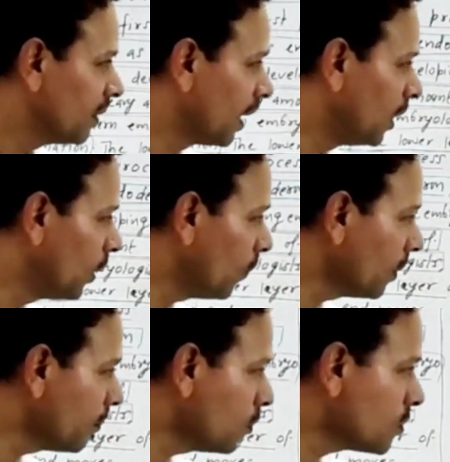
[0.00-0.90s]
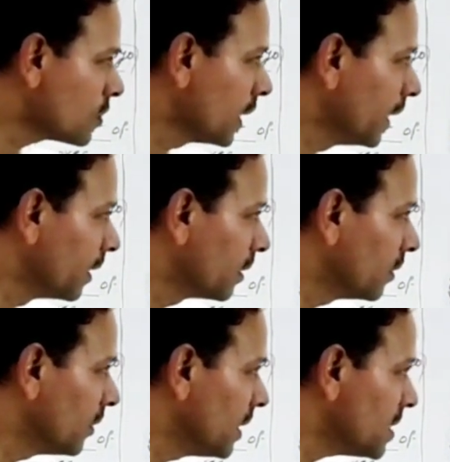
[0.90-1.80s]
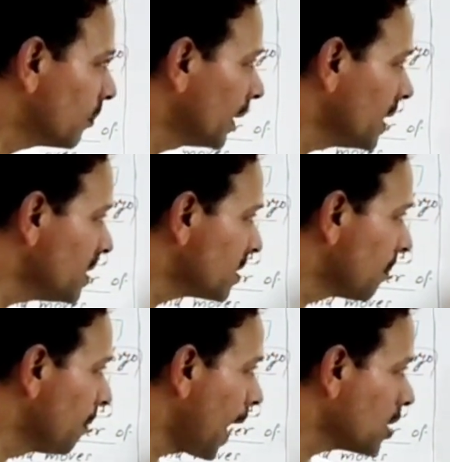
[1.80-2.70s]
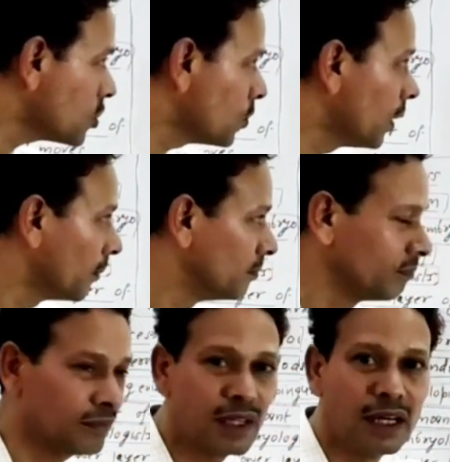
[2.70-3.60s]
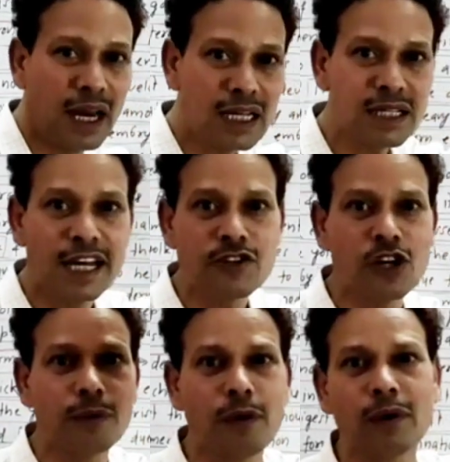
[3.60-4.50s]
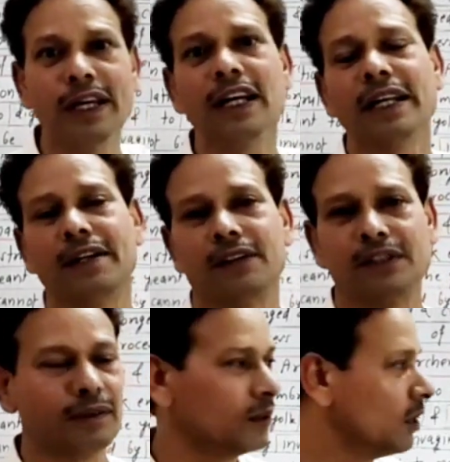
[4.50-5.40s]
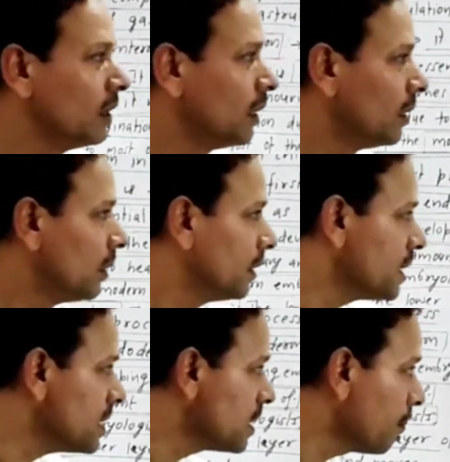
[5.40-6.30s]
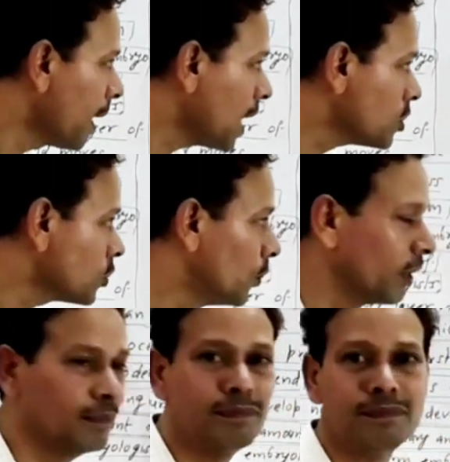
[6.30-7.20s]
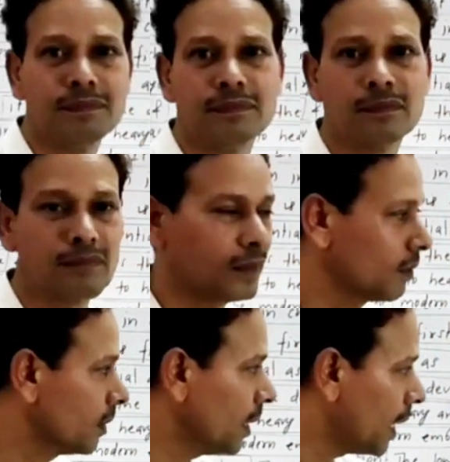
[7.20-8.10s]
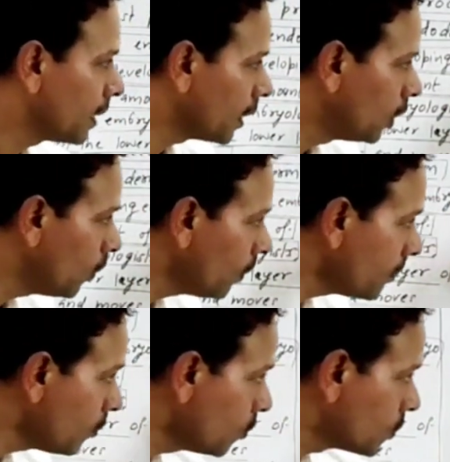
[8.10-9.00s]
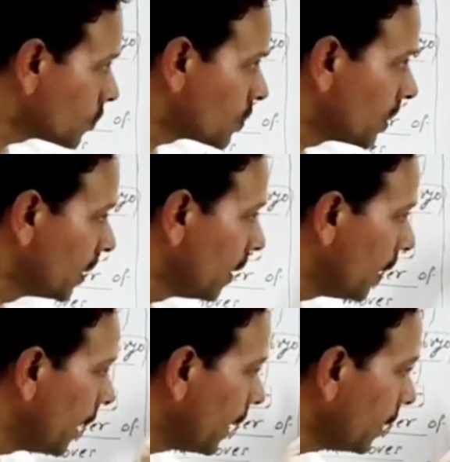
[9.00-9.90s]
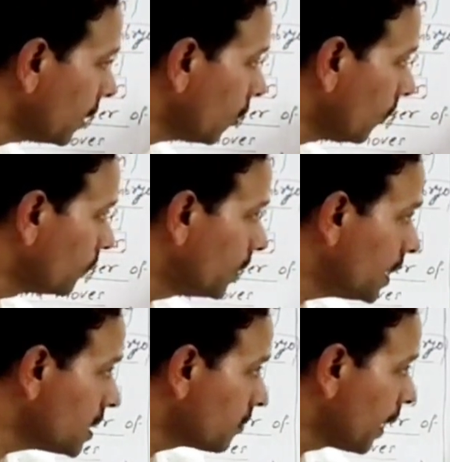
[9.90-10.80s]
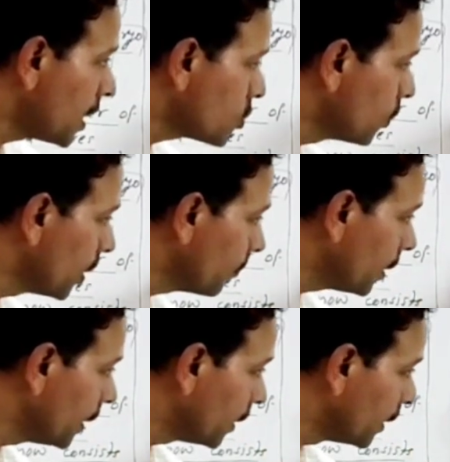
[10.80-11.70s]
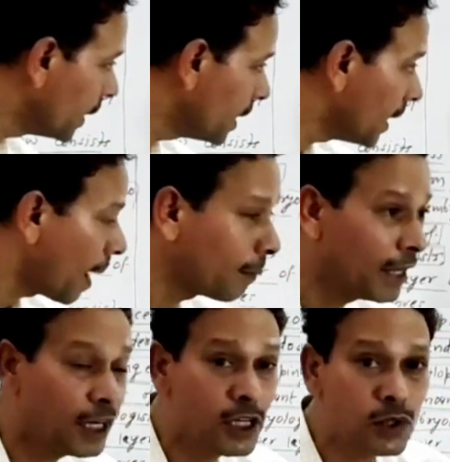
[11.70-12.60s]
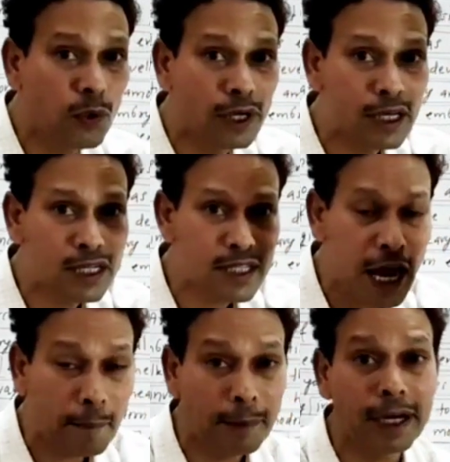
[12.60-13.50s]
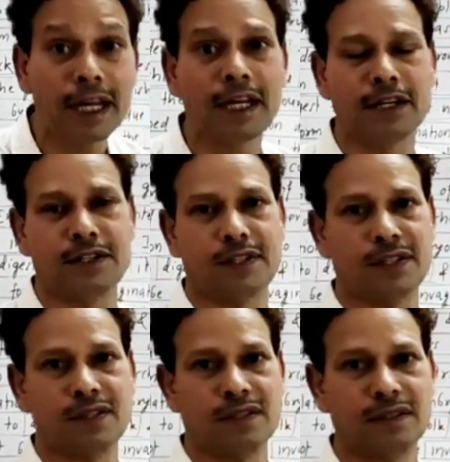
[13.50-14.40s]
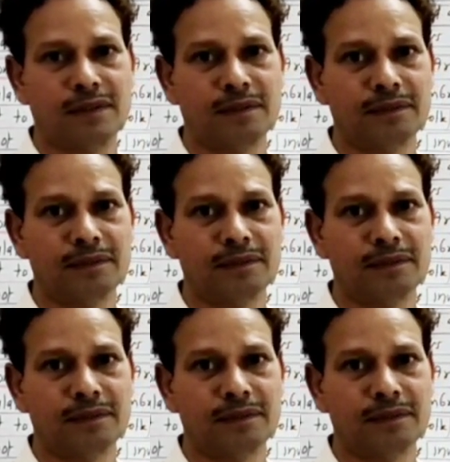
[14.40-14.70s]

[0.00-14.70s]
the lowermost layer, this one is the blastoderm. In last lecture, we have cleared it. This is the blastoderm. And the lowermost layer of this blastoderm, it delaminates or it separates.